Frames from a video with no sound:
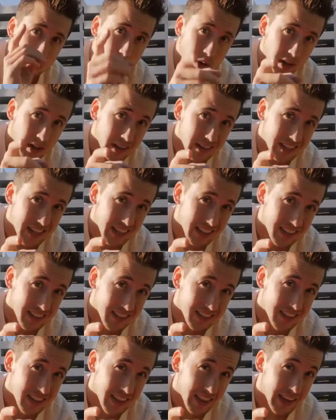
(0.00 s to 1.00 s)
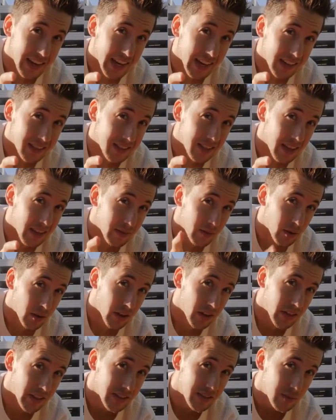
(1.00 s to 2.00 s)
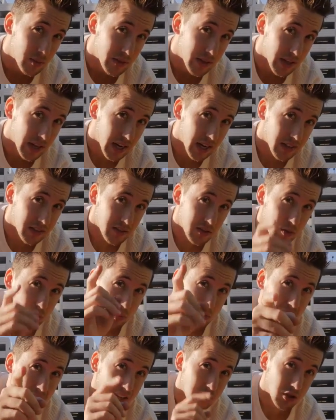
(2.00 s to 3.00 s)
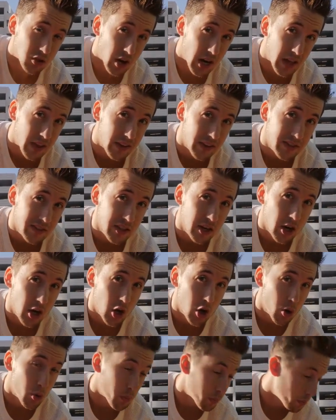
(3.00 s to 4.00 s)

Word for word: We're going to take this to the next level on this one, guys. Do not try this at home.